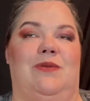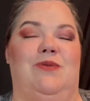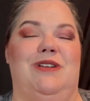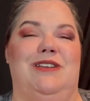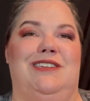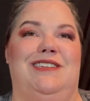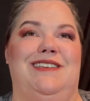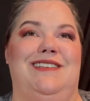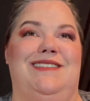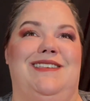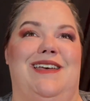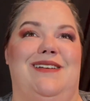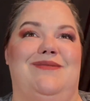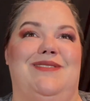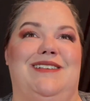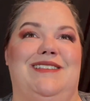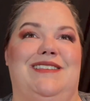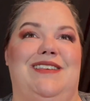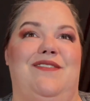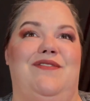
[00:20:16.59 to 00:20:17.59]
What she said
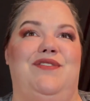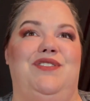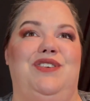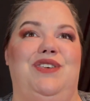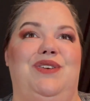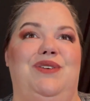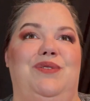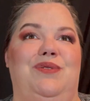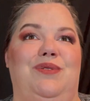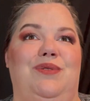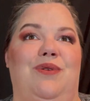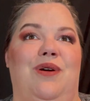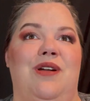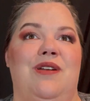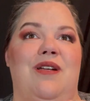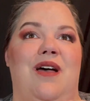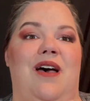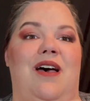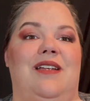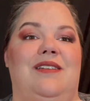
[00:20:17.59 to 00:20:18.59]
was, if you are
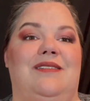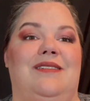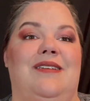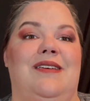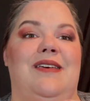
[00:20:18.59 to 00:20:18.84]
not